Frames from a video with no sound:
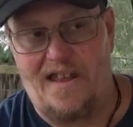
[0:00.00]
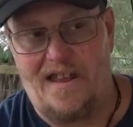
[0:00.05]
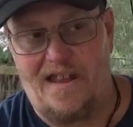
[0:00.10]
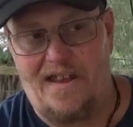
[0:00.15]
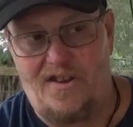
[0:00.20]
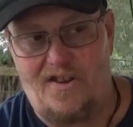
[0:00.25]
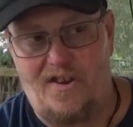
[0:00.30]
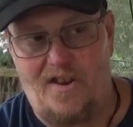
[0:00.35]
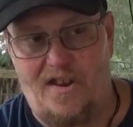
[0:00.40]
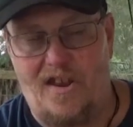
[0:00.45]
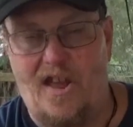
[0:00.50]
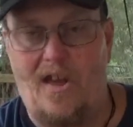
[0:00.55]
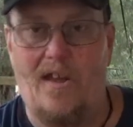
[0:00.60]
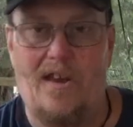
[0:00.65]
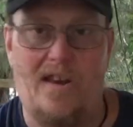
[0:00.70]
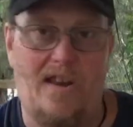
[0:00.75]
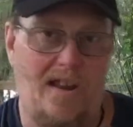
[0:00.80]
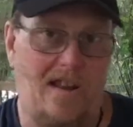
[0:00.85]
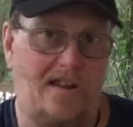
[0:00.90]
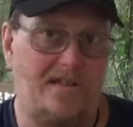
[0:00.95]

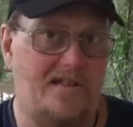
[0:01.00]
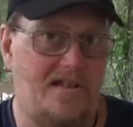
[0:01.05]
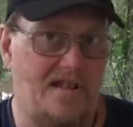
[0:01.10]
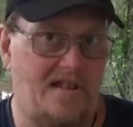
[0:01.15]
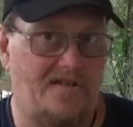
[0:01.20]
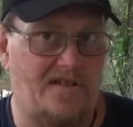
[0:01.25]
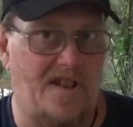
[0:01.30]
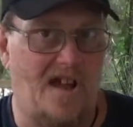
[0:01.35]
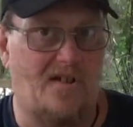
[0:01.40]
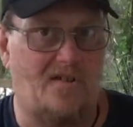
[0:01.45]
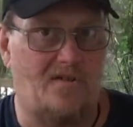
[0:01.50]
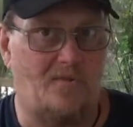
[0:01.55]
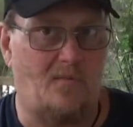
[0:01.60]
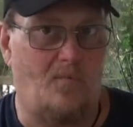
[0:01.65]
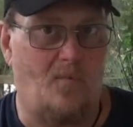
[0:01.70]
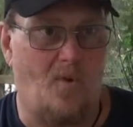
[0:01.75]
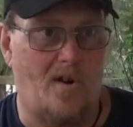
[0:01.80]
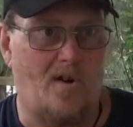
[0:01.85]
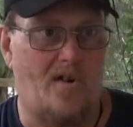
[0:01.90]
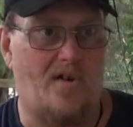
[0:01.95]
it's not
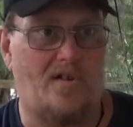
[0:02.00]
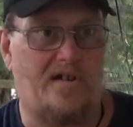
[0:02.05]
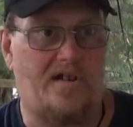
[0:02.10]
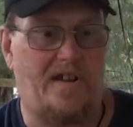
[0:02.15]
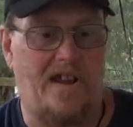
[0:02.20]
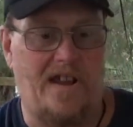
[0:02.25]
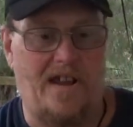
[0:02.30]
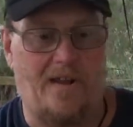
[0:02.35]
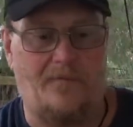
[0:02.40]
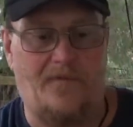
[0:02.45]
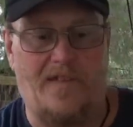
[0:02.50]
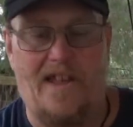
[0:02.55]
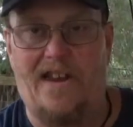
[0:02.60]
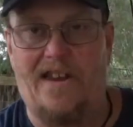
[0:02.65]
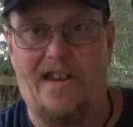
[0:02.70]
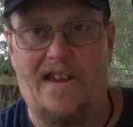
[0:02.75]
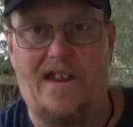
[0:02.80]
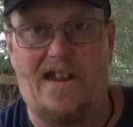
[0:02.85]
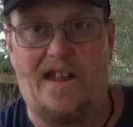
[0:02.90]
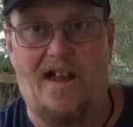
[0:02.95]
going to work if
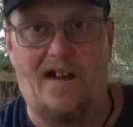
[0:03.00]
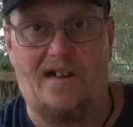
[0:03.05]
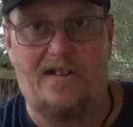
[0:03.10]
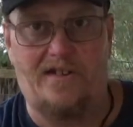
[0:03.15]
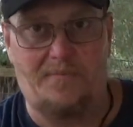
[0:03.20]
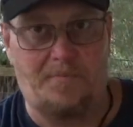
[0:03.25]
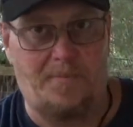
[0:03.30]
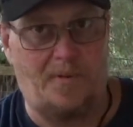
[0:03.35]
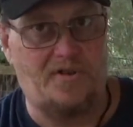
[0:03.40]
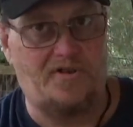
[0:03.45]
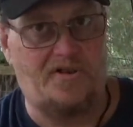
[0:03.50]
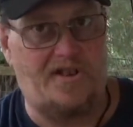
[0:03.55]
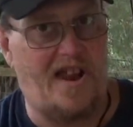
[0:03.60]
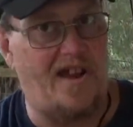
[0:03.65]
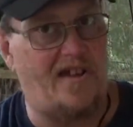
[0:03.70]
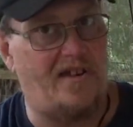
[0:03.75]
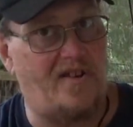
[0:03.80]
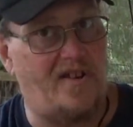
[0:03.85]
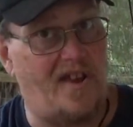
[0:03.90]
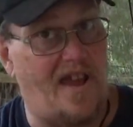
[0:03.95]
that decock is pushed
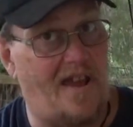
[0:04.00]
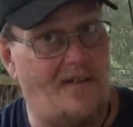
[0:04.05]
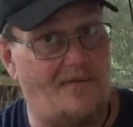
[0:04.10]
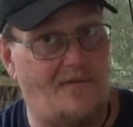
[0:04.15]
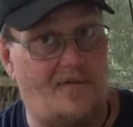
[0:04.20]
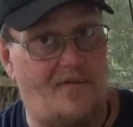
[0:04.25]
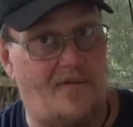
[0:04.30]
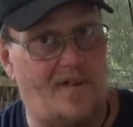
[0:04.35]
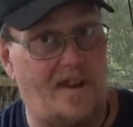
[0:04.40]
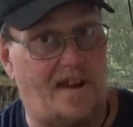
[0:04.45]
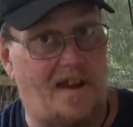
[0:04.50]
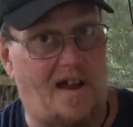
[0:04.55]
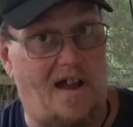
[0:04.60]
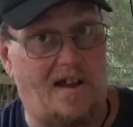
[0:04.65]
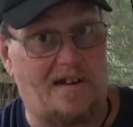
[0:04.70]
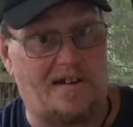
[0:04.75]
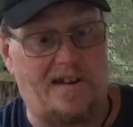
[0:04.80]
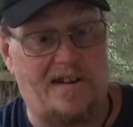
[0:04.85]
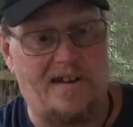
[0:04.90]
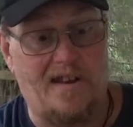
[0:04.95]
down and you haven't
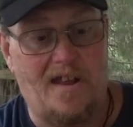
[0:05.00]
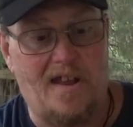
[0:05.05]
recocked it.